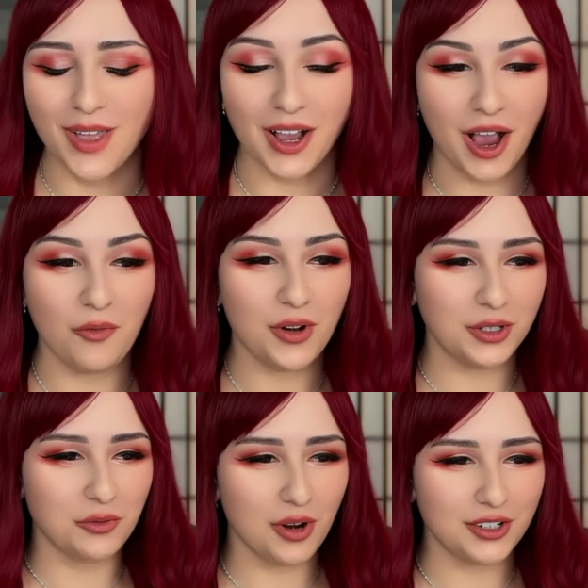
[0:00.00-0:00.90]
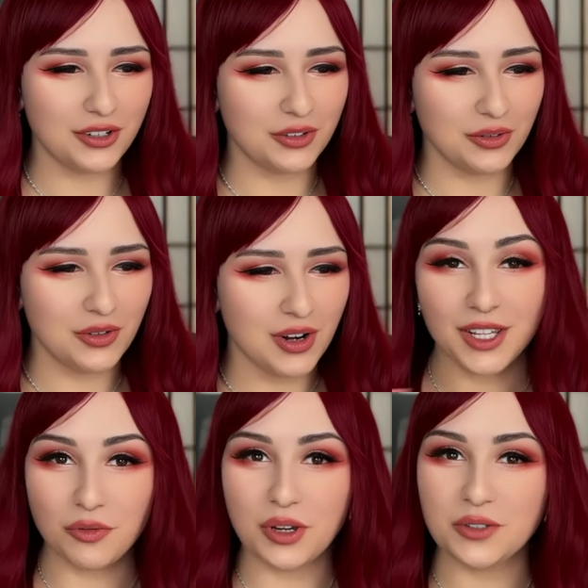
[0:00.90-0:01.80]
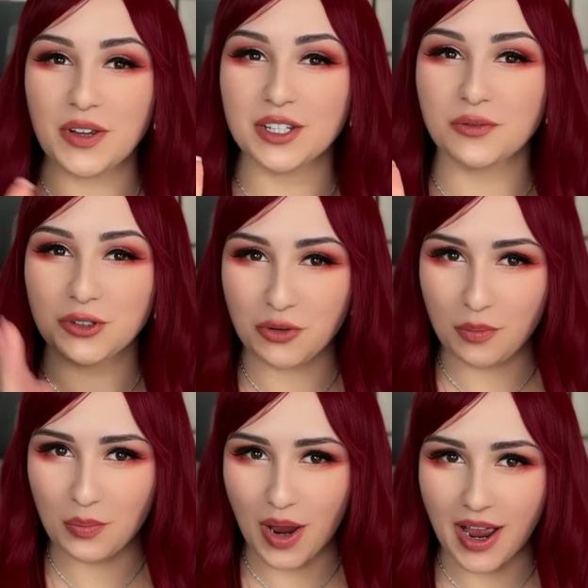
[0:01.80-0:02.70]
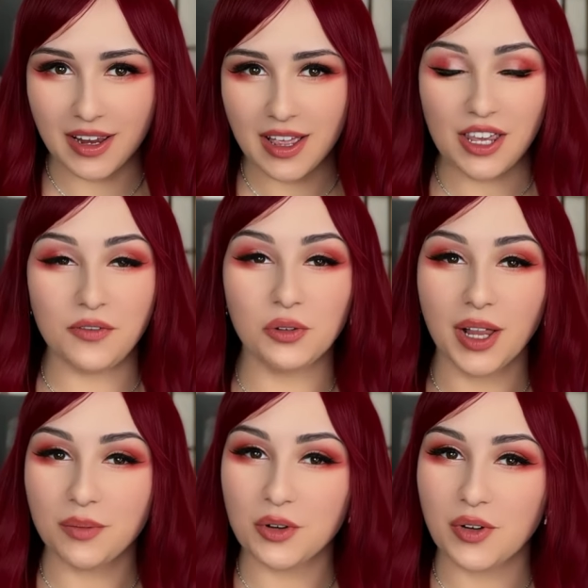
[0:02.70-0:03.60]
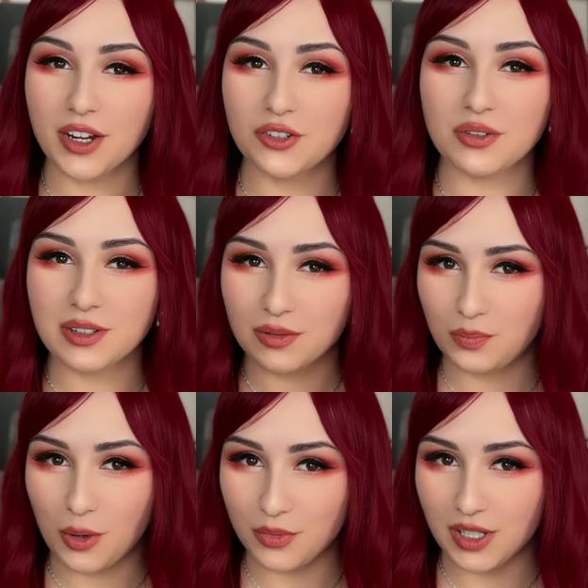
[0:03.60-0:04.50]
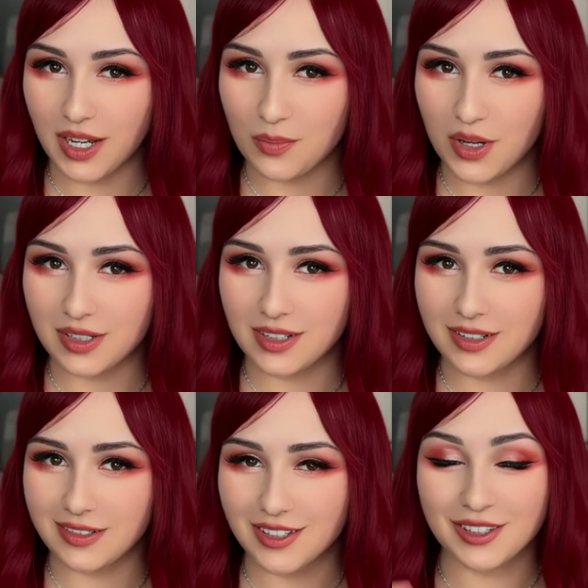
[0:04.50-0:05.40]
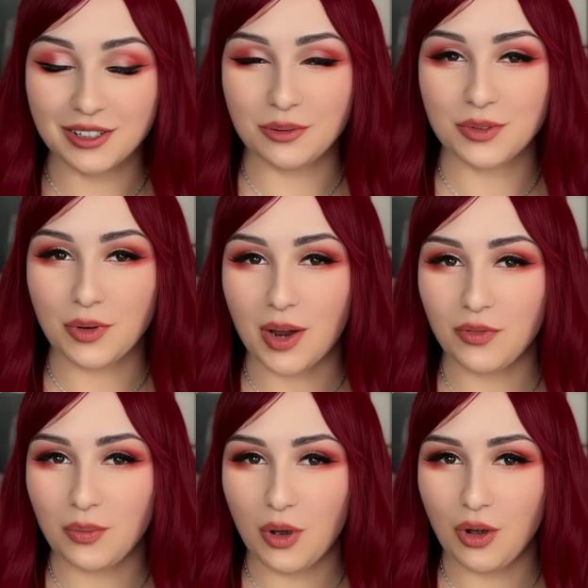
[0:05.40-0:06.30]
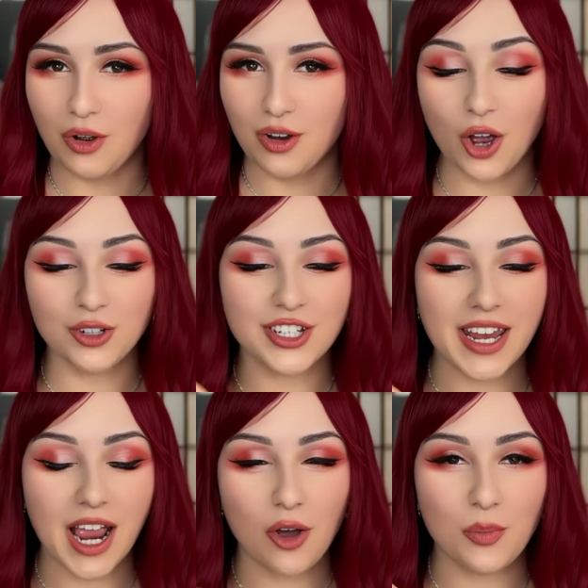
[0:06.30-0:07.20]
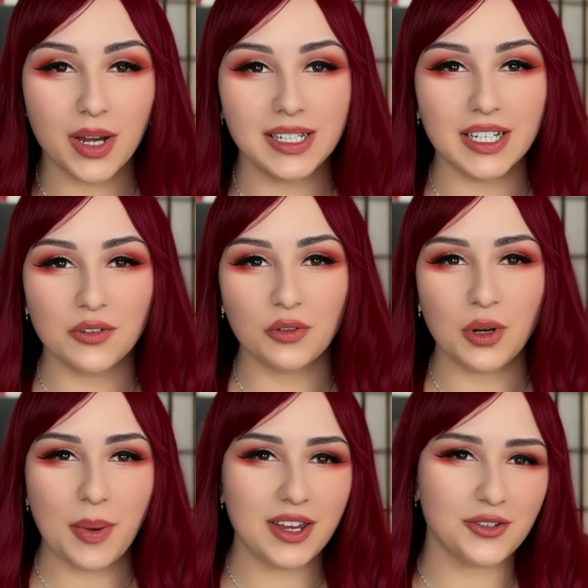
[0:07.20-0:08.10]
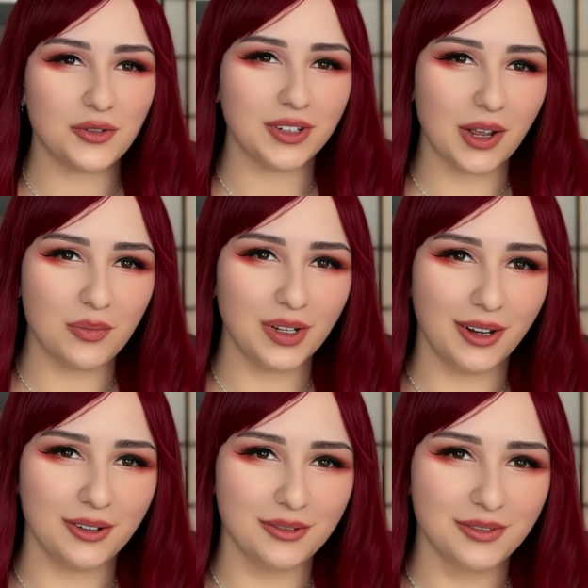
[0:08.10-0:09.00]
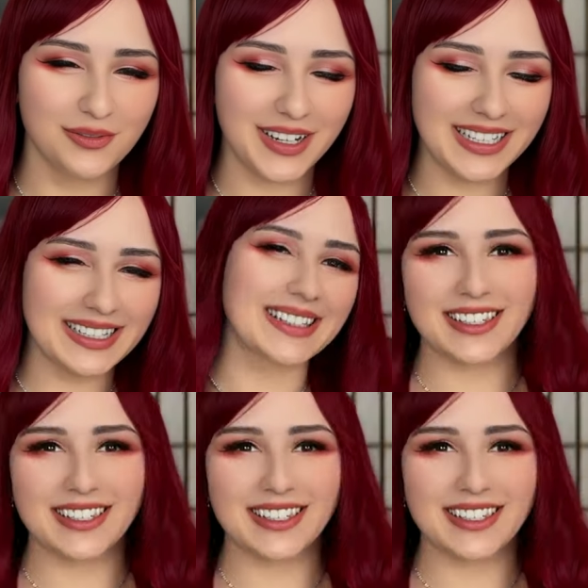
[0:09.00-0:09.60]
I can't wait to watch it too. As always, thanks for dropping by. If you like my reactions, bump the like button, subscribe for more, or check out my link for the Patreon down below. Thanks.